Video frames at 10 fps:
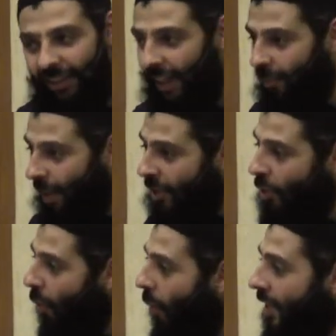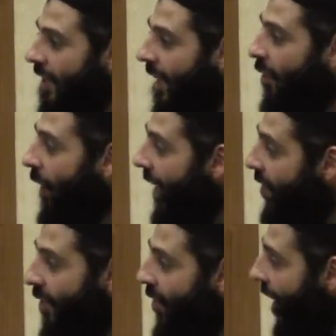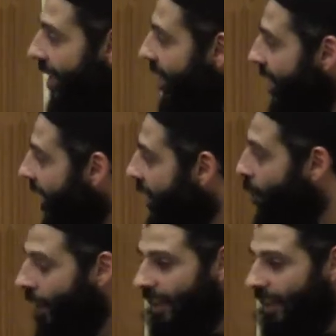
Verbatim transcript: And I must know what set of exercises I need,